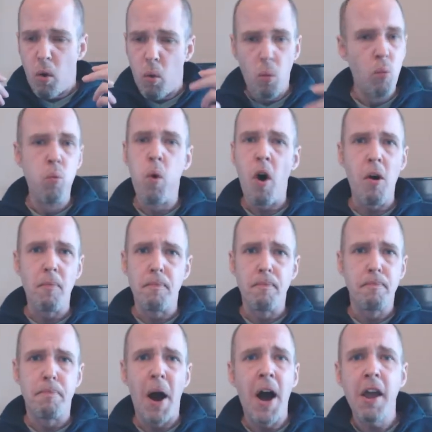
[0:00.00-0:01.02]
What
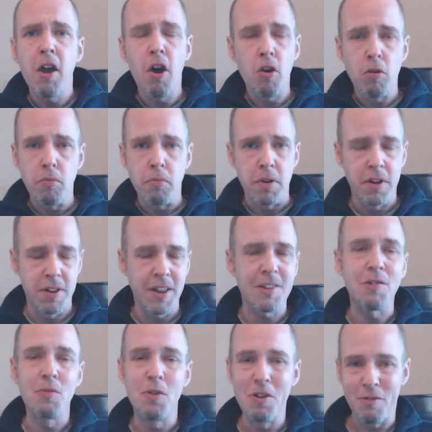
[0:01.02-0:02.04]
biome,
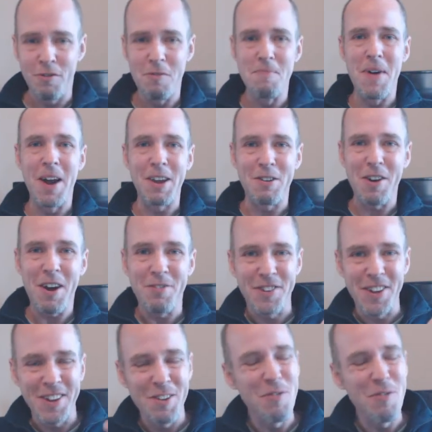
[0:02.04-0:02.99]
that's a word from Minecraft,